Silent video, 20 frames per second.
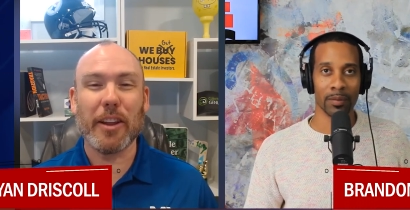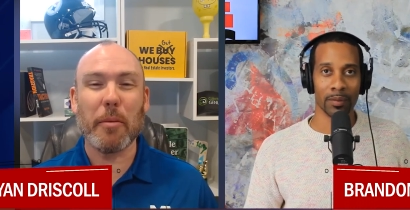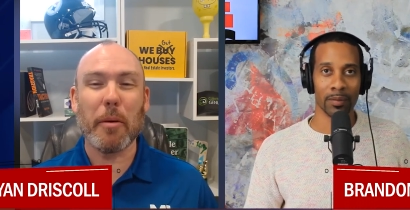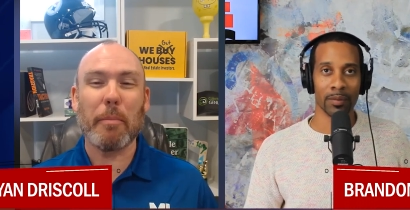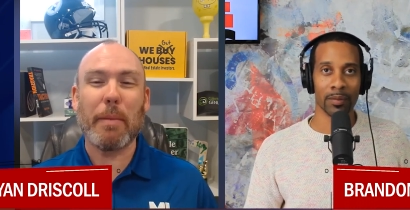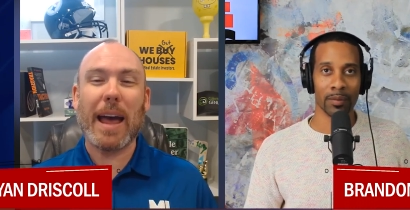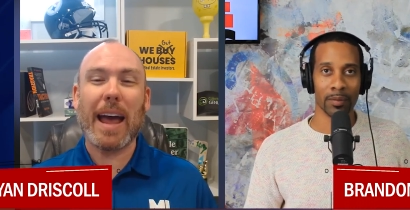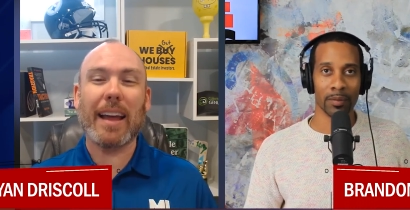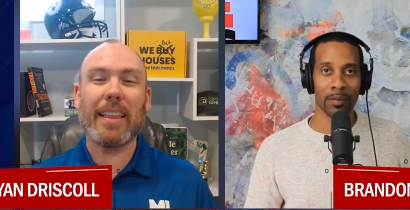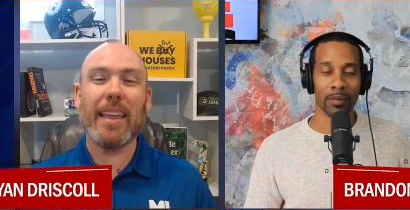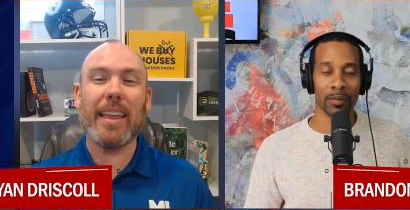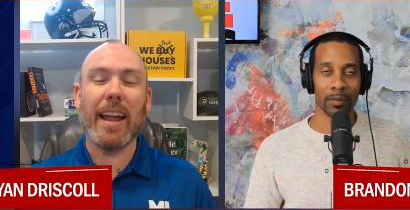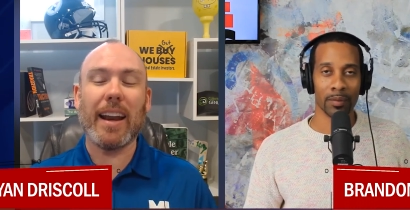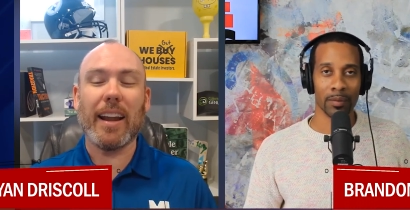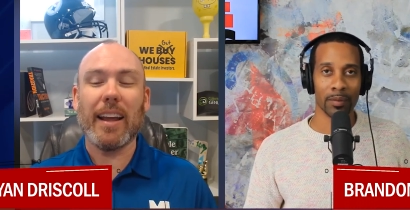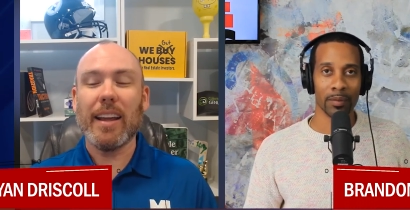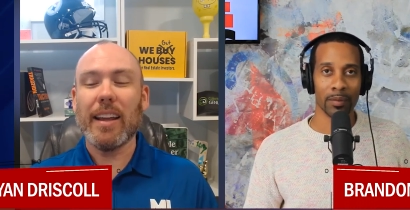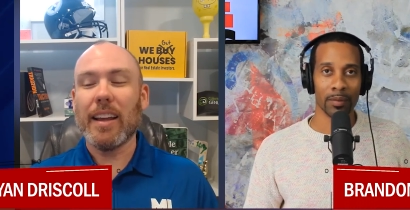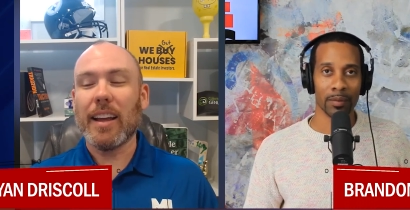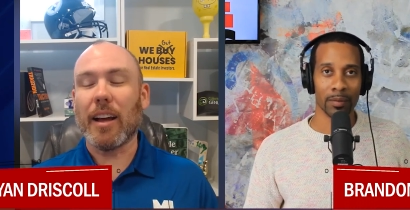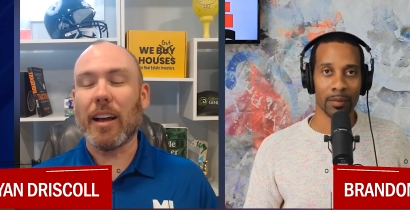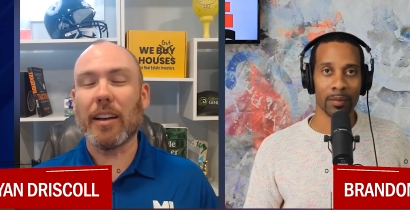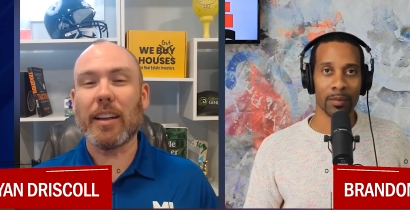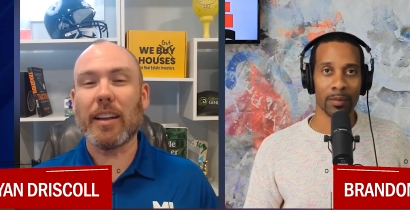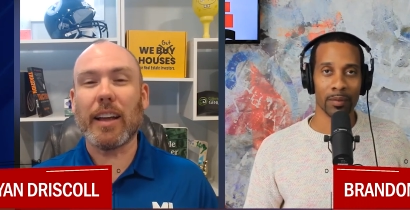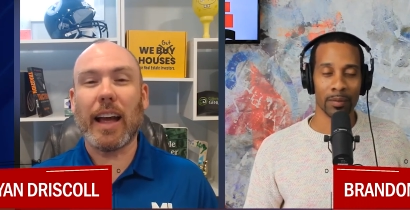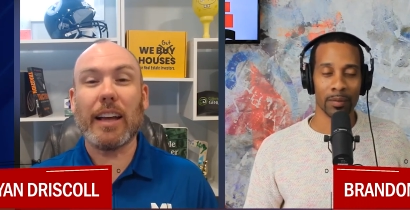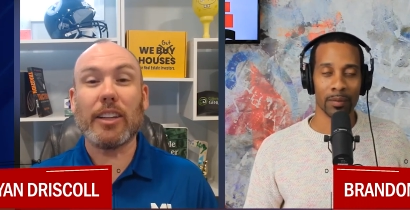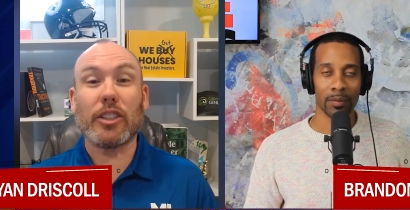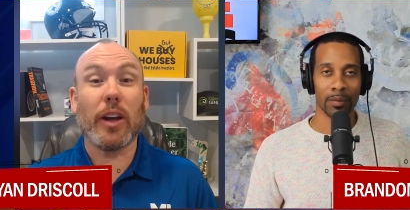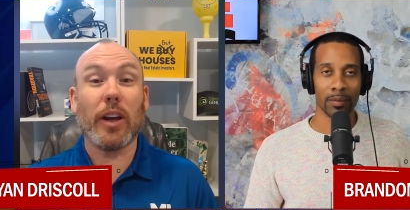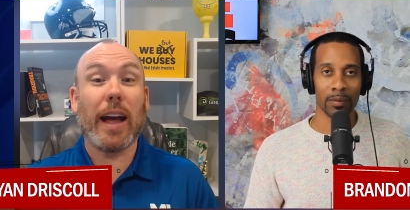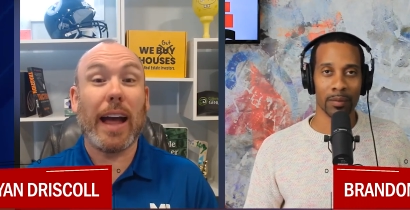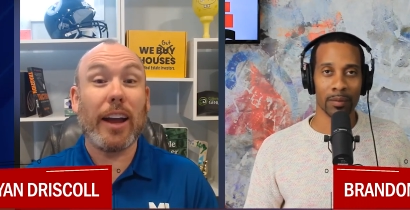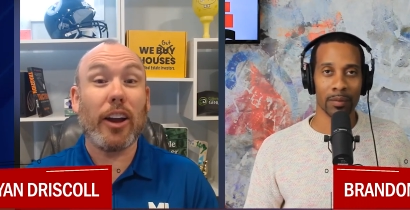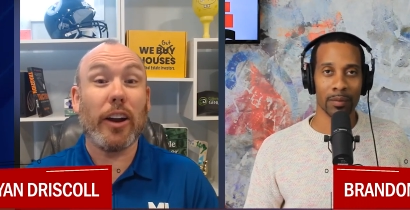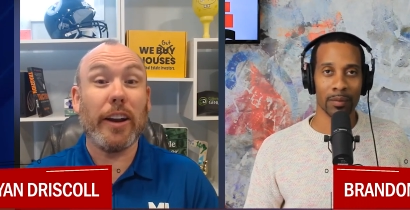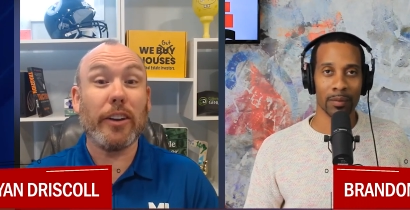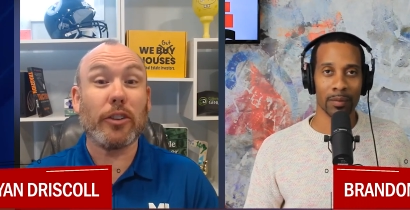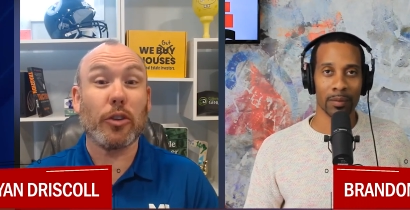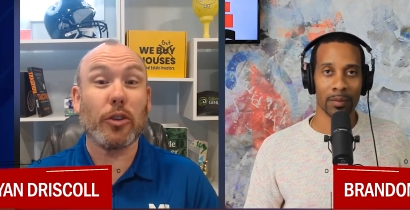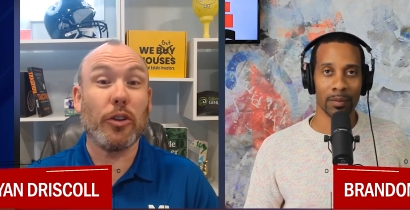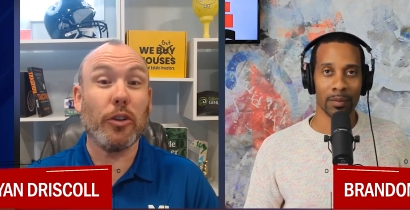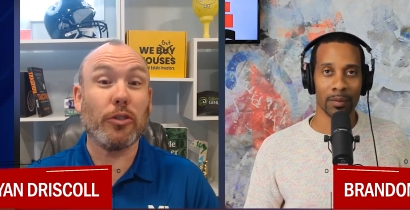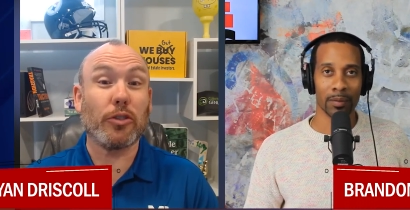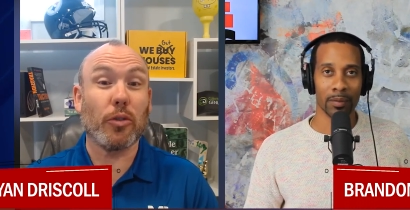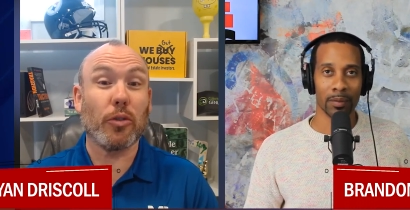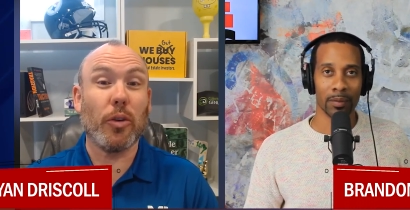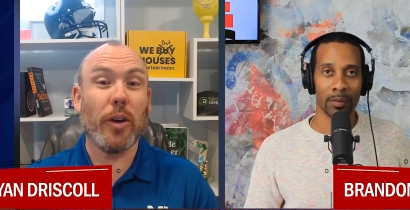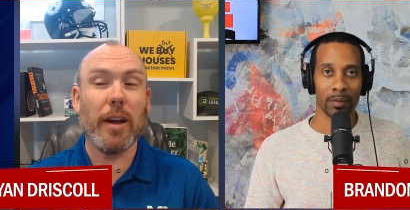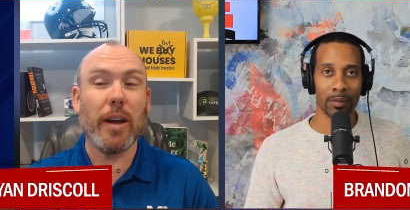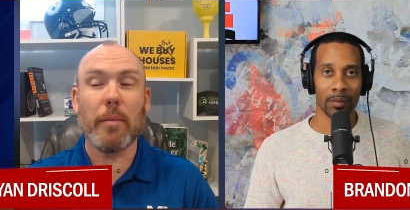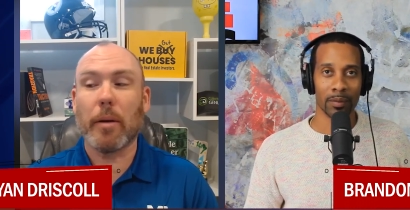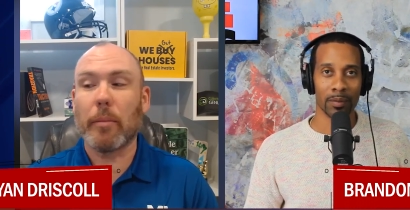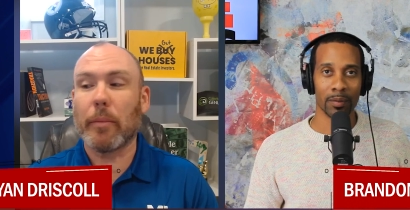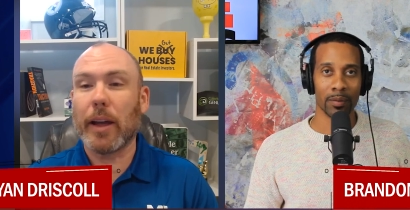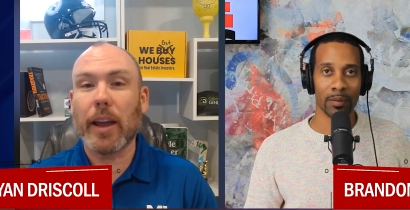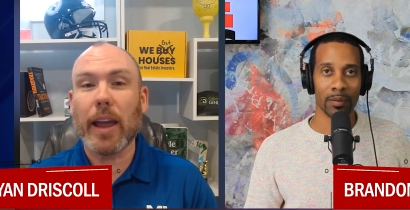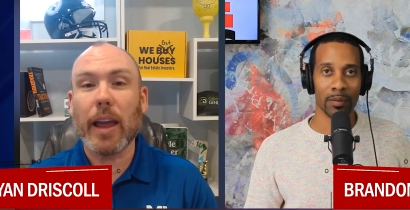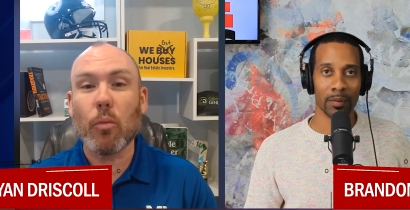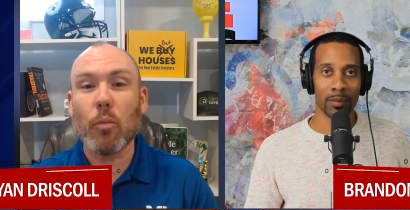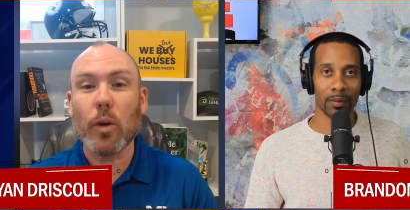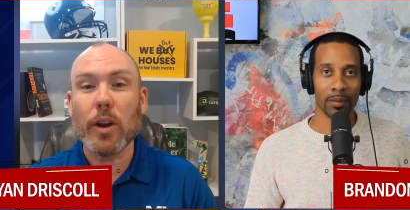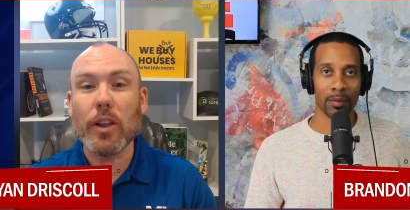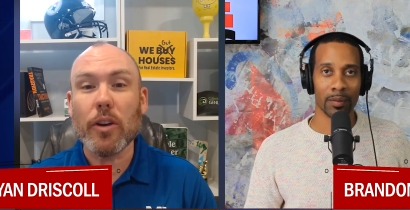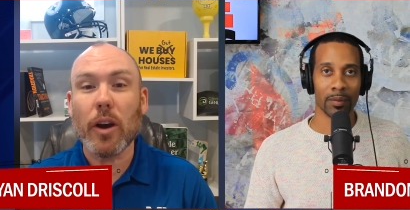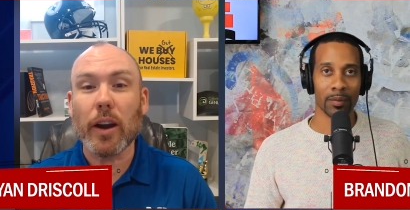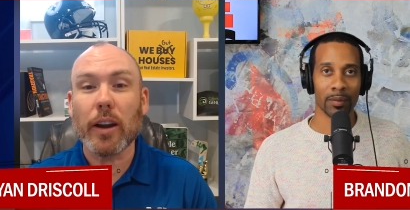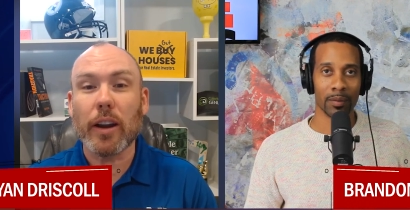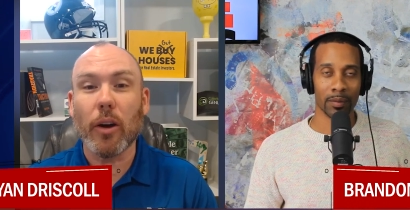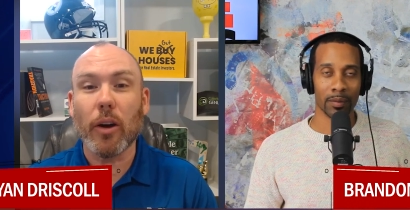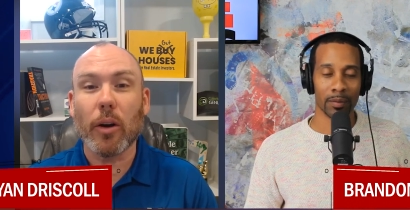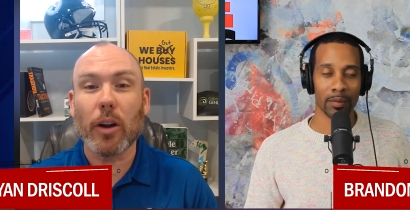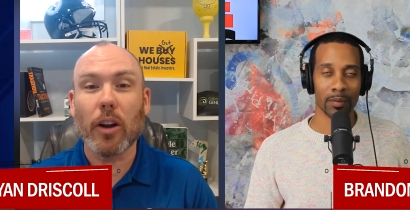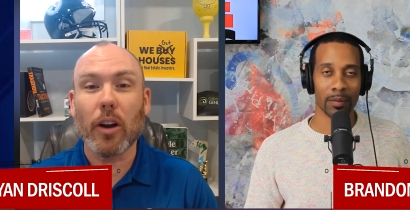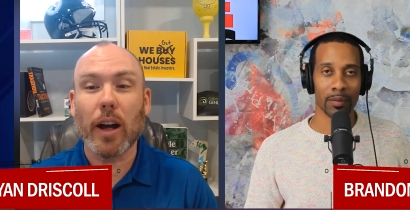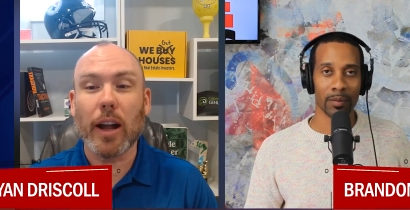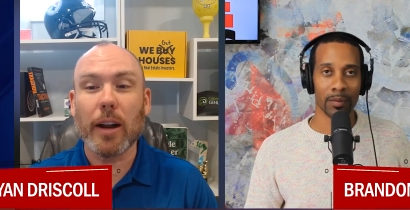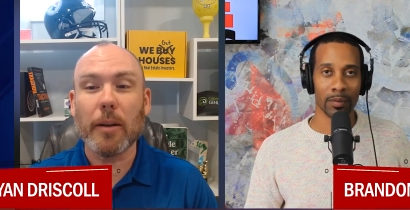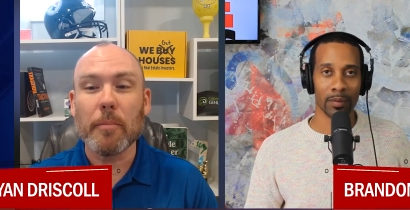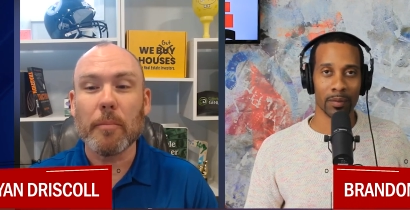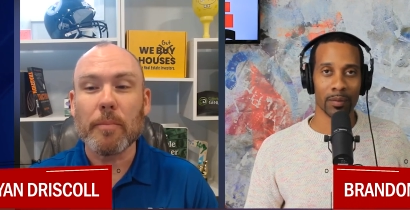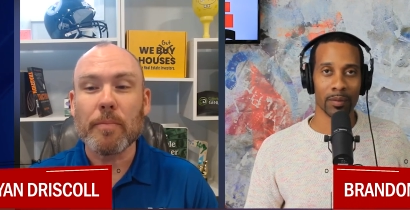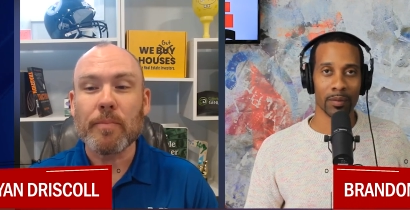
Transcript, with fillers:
Speaker 1: But back then, I so I got introduced through him. I'm like, hey, what do you got going on?